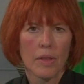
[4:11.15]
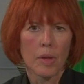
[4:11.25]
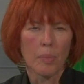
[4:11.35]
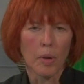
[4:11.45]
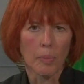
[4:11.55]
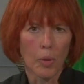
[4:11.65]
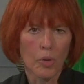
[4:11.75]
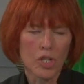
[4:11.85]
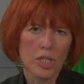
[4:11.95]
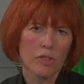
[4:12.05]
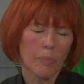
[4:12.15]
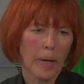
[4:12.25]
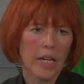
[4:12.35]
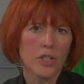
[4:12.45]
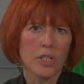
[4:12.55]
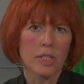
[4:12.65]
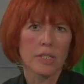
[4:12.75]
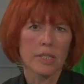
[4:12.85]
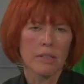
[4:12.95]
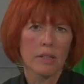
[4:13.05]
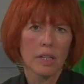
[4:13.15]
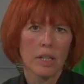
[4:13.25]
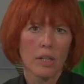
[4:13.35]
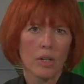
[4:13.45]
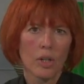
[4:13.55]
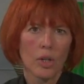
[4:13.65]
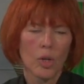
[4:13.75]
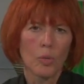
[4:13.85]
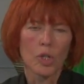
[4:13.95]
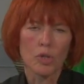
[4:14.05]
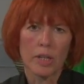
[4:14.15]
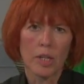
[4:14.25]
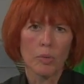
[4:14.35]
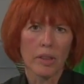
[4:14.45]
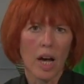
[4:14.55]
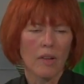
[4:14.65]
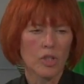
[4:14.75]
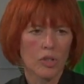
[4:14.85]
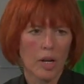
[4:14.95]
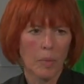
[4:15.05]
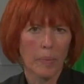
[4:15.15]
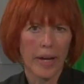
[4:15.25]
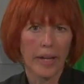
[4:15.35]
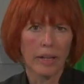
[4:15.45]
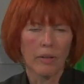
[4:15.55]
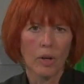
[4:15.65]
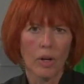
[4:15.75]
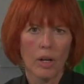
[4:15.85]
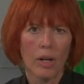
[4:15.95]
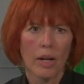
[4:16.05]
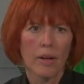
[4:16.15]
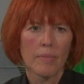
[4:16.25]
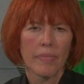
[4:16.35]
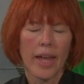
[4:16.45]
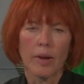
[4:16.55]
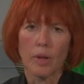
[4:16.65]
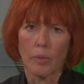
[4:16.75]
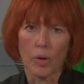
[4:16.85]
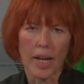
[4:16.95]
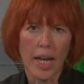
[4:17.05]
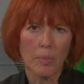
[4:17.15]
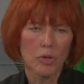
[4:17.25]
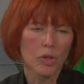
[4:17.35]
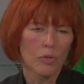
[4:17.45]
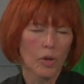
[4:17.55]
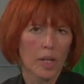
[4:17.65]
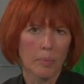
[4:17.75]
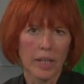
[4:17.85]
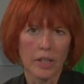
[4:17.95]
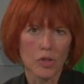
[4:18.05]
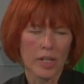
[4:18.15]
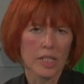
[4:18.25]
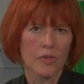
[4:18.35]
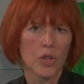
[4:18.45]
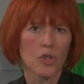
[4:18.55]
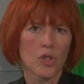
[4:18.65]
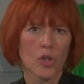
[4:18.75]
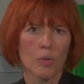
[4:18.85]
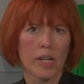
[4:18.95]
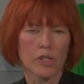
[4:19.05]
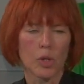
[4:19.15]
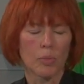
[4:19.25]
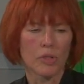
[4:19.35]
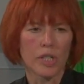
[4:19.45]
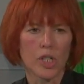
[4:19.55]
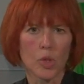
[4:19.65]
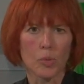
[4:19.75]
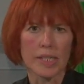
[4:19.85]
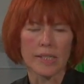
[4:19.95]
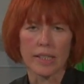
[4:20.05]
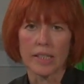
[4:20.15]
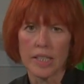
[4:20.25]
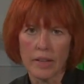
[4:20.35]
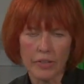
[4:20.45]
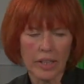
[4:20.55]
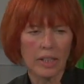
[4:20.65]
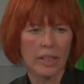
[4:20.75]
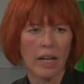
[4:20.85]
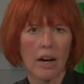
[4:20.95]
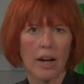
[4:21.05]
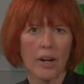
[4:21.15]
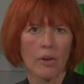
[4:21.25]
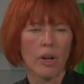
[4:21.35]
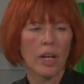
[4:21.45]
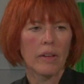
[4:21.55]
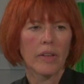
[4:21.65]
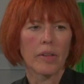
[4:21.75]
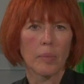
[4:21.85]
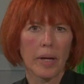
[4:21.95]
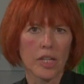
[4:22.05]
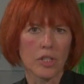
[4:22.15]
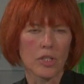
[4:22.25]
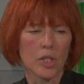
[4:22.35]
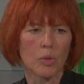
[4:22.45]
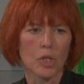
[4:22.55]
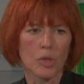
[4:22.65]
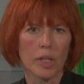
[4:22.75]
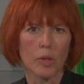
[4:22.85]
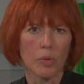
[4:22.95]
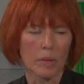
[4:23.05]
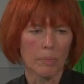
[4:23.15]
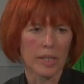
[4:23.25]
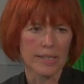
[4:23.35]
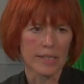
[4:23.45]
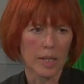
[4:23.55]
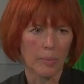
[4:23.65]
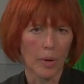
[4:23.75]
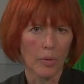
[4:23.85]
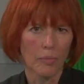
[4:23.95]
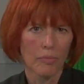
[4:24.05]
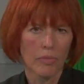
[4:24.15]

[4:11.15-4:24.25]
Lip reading: The proportion of patients who were treated with avatrombopag and that were able to avoid a platelet transfusion or rescue procedure was significantly higher than the patients who were treated with placebo.